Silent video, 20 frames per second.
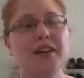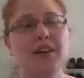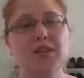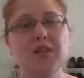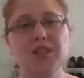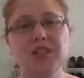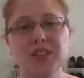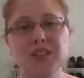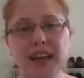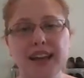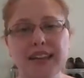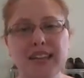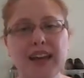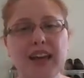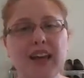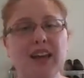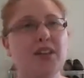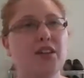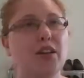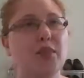shut
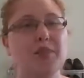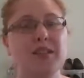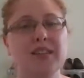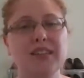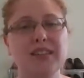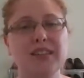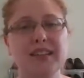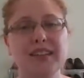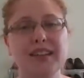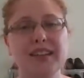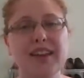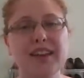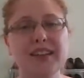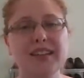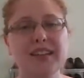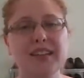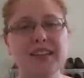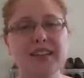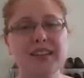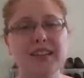down global
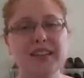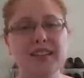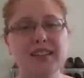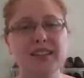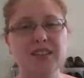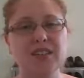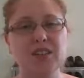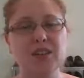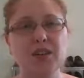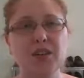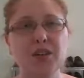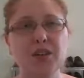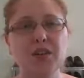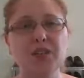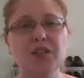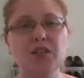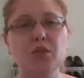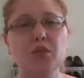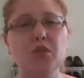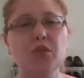interconnectedness, to turn
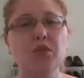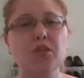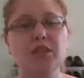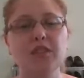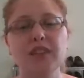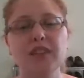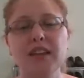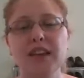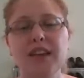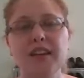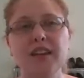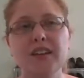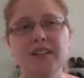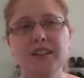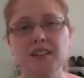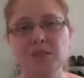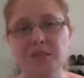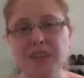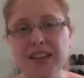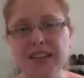towards
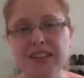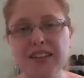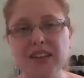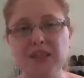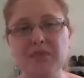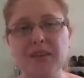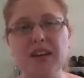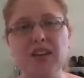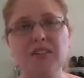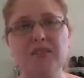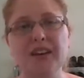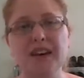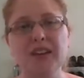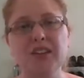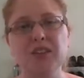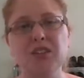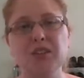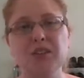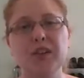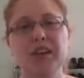domestic
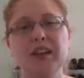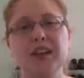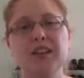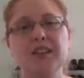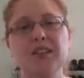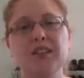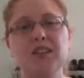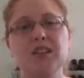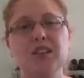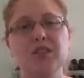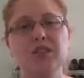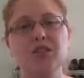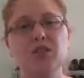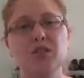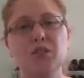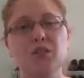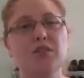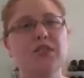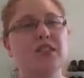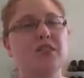manufacturing, to turn
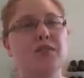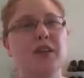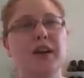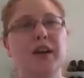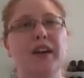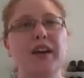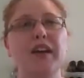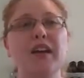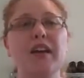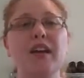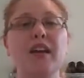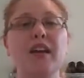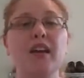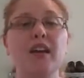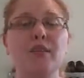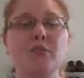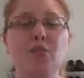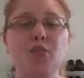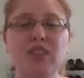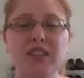towards a very
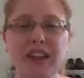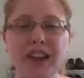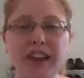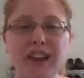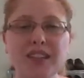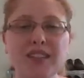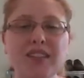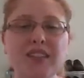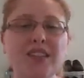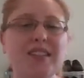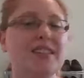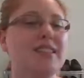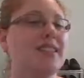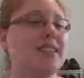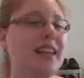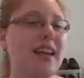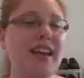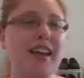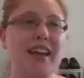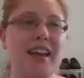protectionist
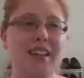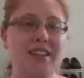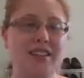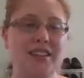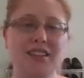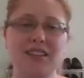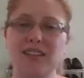stance.